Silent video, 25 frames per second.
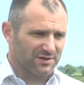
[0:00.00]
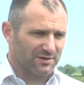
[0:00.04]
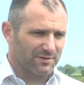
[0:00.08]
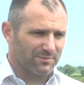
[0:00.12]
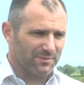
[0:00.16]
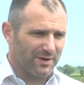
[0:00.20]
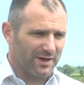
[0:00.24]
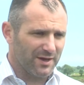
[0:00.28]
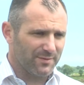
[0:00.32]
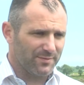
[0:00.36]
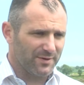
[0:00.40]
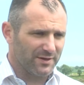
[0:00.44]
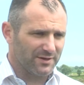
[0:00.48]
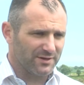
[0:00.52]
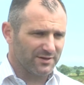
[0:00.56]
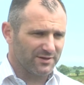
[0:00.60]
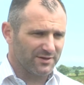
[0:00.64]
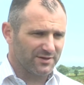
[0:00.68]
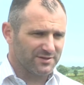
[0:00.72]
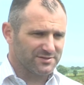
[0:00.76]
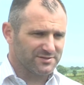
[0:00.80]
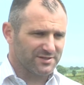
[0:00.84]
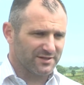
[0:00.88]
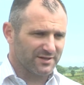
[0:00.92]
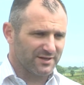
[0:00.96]
in my
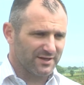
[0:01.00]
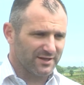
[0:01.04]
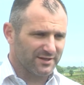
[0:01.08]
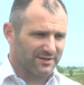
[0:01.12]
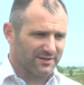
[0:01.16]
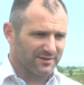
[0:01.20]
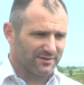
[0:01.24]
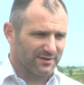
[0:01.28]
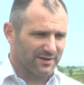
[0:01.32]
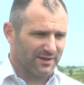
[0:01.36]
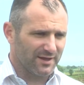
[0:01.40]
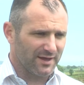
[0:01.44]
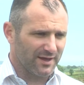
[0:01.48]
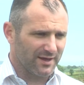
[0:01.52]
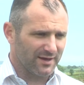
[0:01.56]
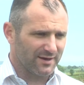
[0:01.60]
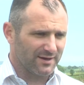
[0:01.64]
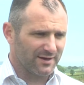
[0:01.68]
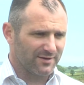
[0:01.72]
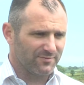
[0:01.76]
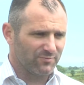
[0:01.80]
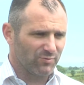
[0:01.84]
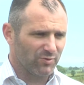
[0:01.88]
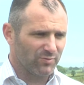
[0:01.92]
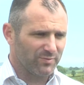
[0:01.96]
opinion, is that Leighton uh,
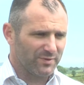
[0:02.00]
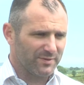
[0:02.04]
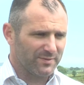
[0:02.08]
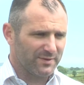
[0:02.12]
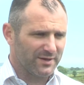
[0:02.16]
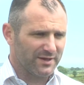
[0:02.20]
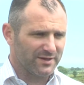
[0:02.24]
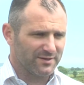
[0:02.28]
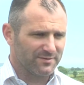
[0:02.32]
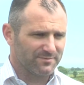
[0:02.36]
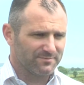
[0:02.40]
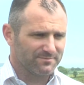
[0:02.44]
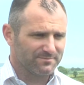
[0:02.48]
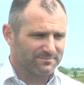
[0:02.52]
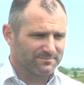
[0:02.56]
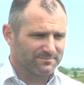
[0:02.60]
Glynn won't be playing.